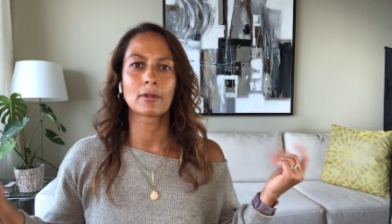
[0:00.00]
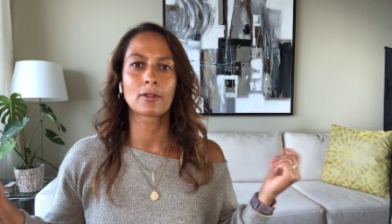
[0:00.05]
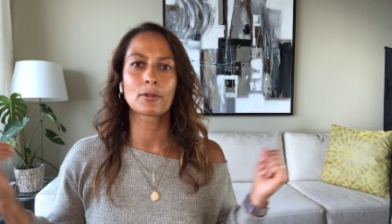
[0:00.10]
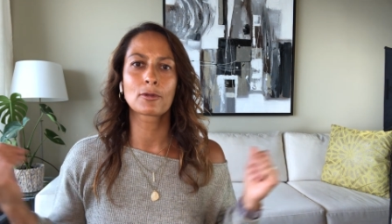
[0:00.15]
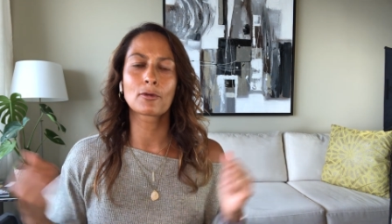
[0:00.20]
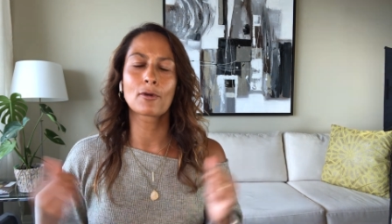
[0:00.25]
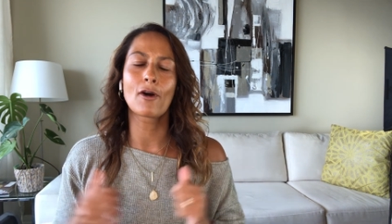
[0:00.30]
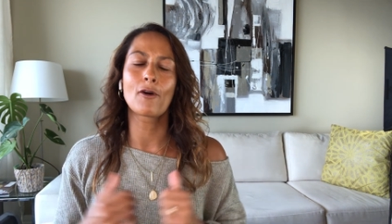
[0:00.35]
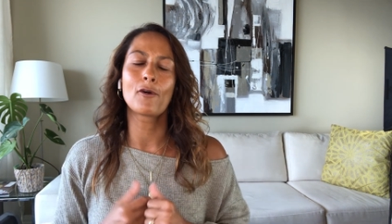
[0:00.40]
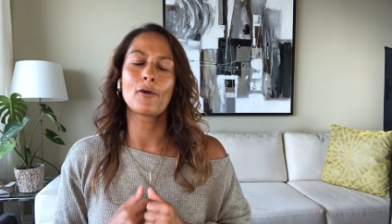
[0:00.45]

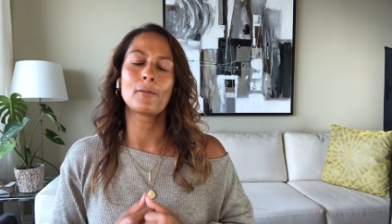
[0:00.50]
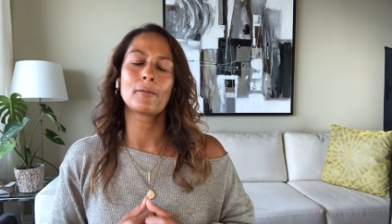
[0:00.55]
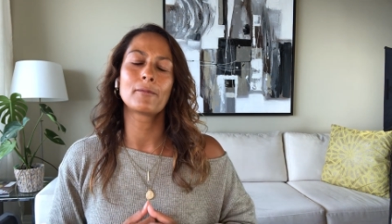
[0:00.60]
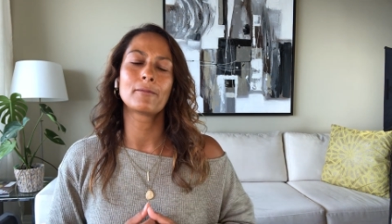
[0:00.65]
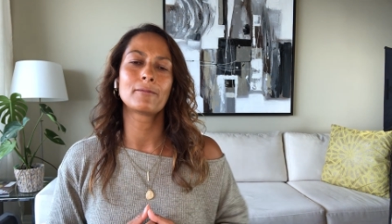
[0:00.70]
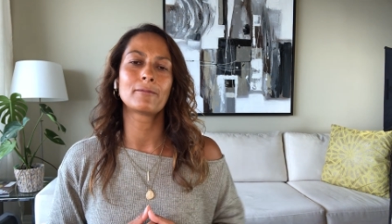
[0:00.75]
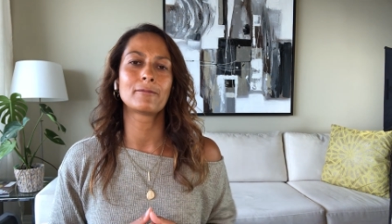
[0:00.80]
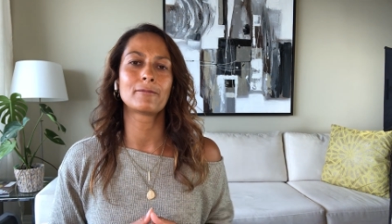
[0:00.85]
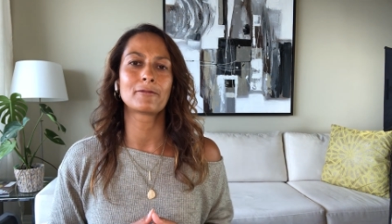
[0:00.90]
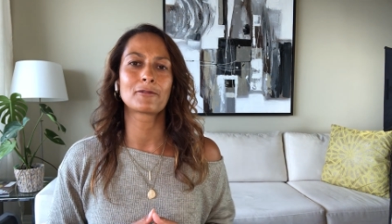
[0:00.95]

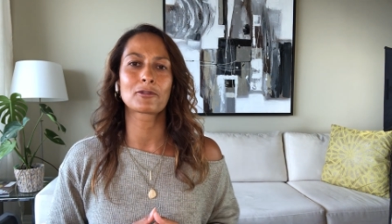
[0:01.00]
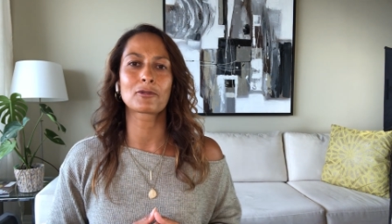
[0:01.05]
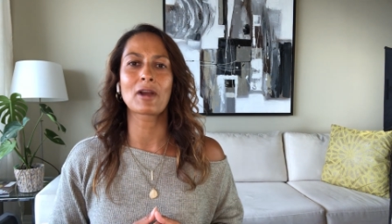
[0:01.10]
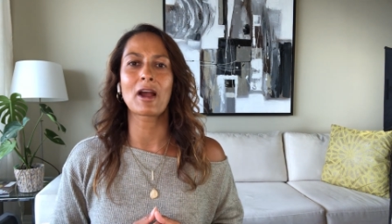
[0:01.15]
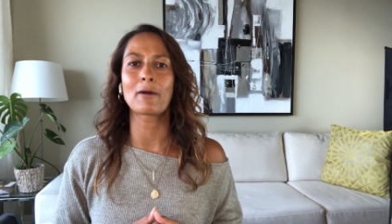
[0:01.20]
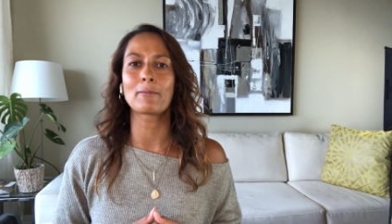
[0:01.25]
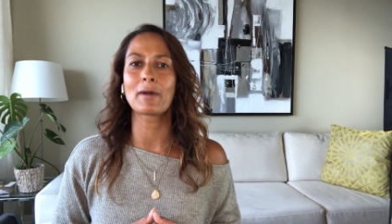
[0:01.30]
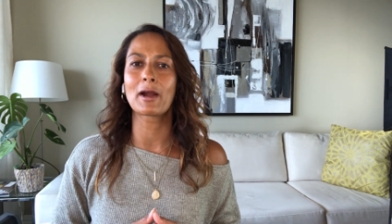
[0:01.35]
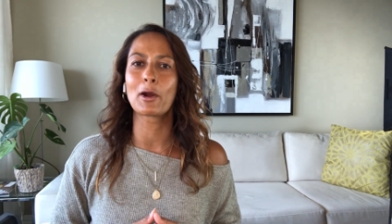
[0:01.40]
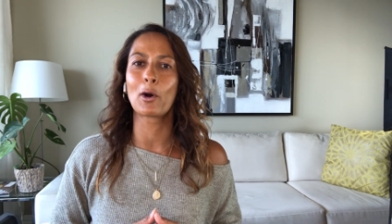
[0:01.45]
throughout
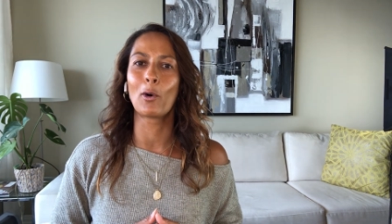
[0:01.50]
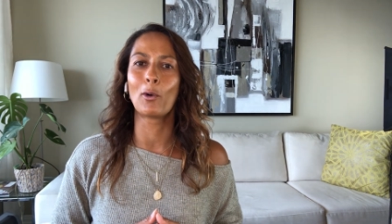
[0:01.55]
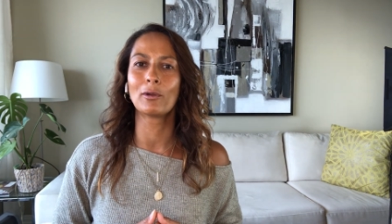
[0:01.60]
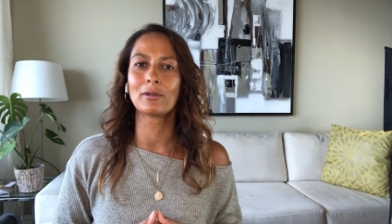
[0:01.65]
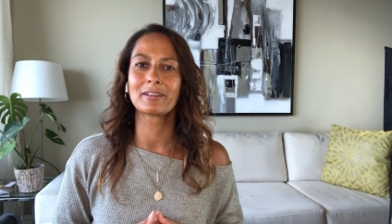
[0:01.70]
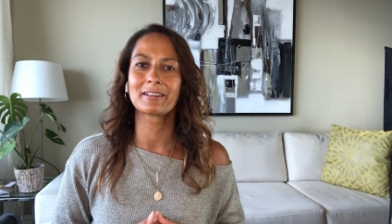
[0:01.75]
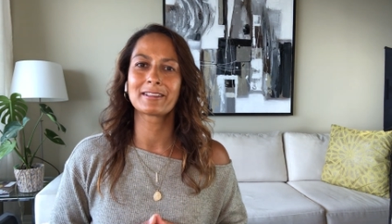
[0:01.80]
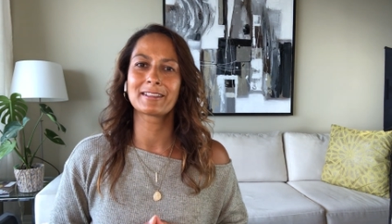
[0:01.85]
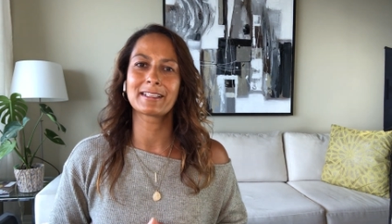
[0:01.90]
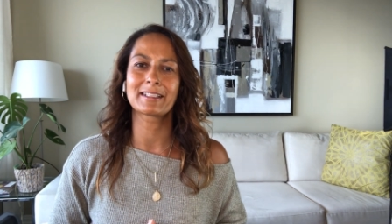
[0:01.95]
throughout my
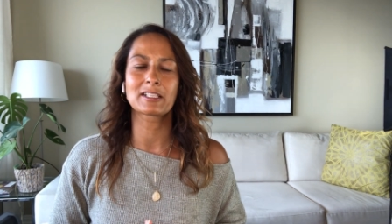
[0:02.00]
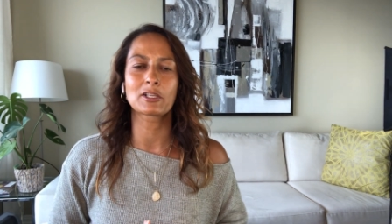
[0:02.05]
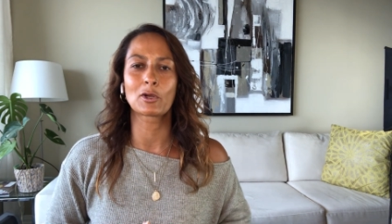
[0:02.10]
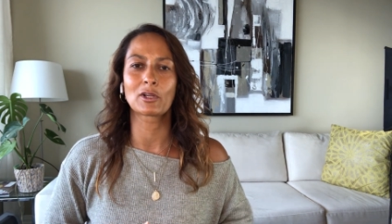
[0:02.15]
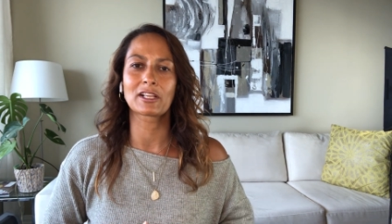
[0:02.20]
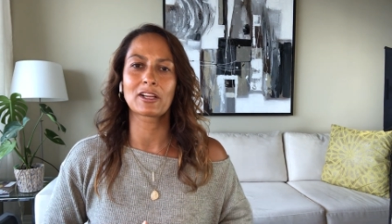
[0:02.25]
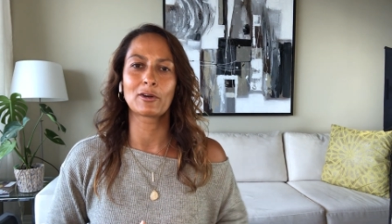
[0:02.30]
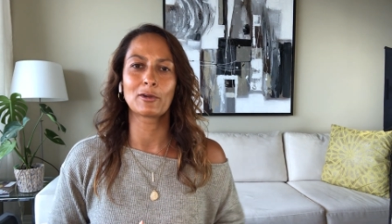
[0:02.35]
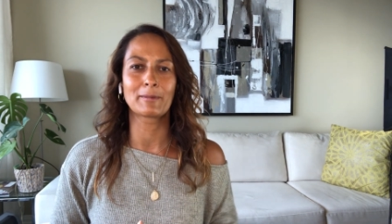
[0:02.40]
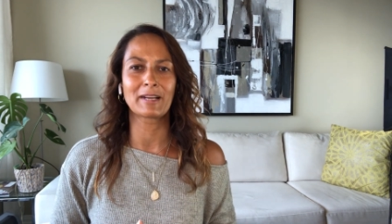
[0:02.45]
whole, let's
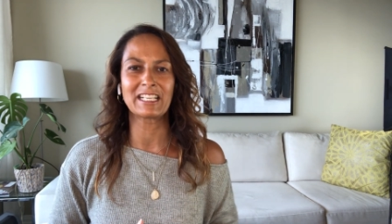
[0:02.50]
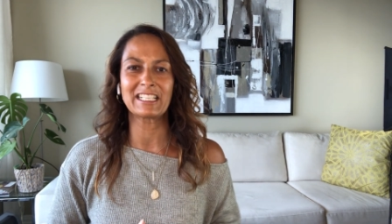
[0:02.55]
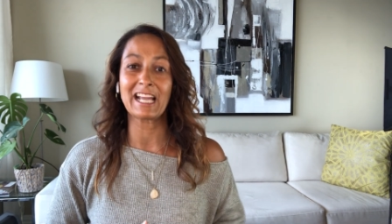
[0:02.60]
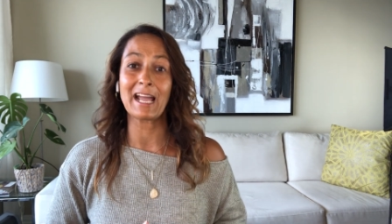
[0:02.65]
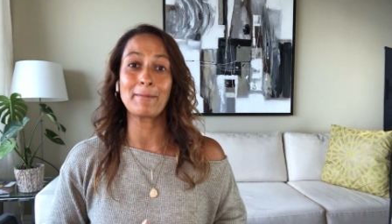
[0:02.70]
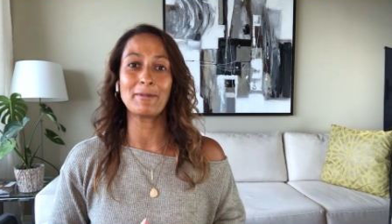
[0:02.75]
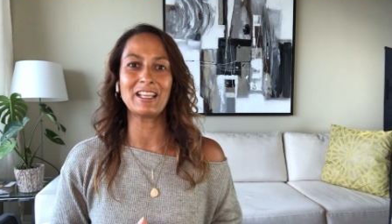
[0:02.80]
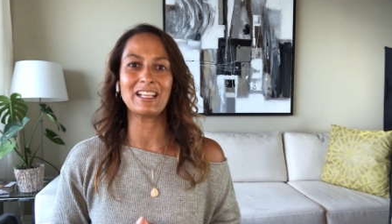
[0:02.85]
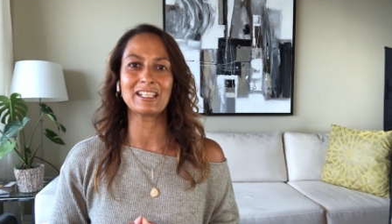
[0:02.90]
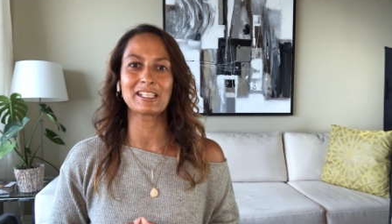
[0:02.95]
call my
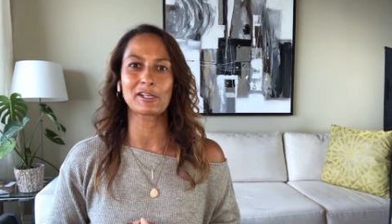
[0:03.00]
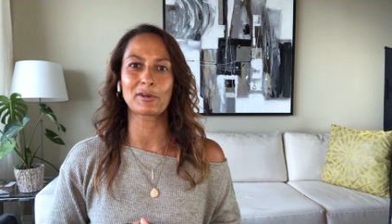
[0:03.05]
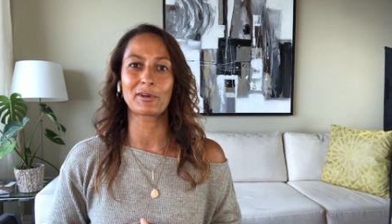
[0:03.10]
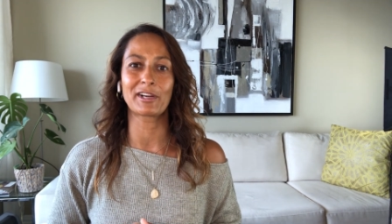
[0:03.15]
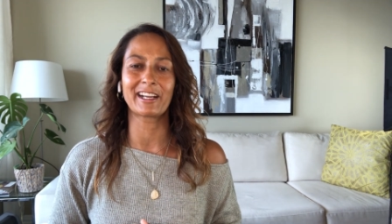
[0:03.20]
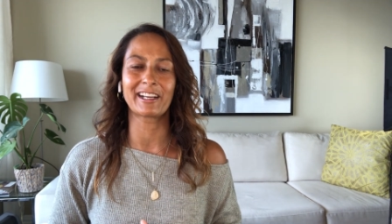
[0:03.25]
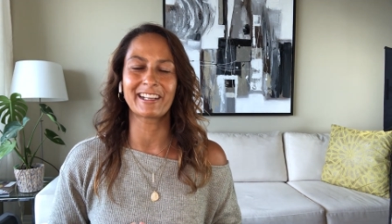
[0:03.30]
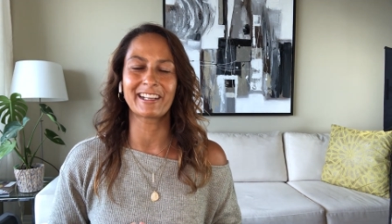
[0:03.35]
diabetes career